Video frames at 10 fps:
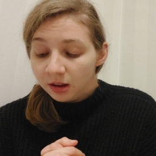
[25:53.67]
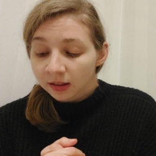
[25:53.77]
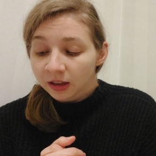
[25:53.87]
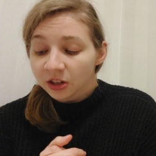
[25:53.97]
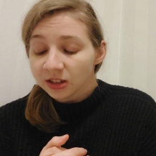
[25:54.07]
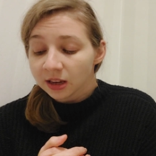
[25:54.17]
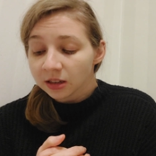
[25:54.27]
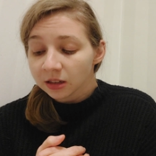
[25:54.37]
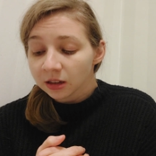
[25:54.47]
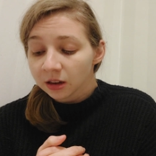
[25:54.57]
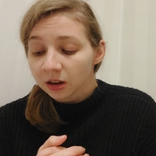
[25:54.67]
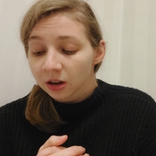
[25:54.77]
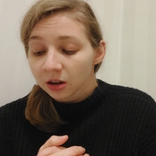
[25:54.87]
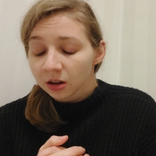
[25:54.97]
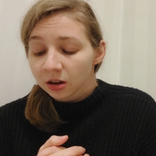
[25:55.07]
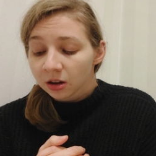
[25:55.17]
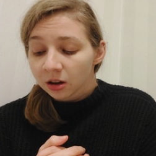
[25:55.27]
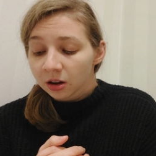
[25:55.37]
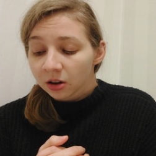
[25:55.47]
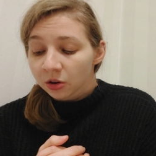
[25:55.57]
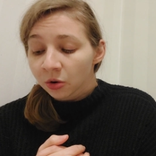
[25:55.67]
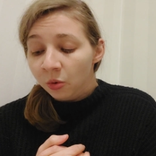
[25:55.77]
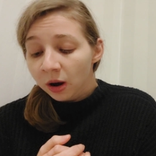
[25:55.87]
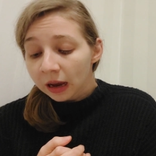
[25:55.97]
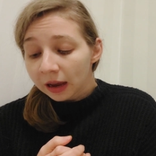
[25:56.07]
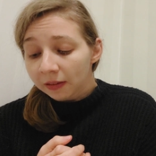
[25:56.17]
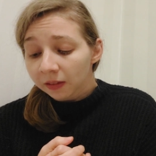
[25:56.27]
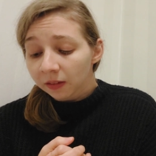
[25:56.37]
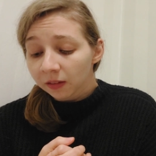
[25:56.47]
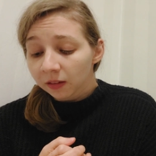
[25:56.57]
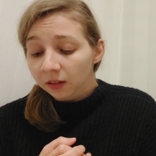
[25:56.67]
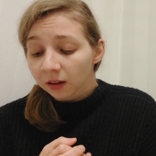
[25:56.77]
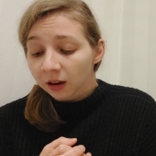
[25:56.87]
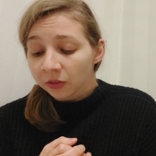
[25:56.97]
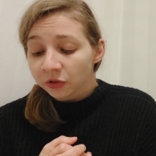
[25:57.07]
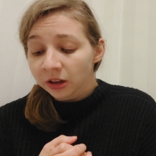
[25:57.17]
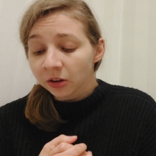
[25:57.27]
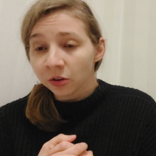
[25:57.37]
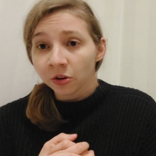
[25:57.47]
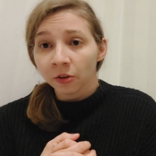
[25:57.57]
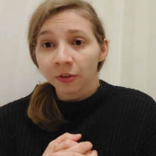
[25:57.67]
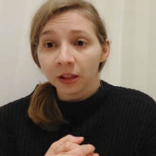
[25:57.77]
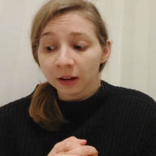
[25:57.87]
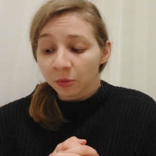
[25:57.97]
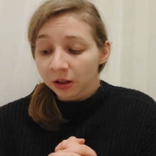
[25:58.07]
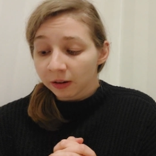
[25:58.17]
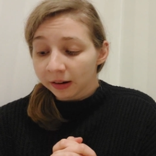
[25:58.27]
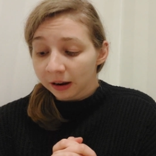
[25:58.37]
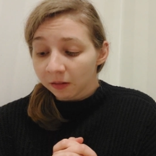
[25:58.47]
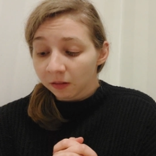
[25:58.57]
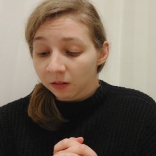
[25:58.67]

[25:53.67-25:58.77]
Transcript: And then she says, "You're quiet. I understand that you're not feeling well right now.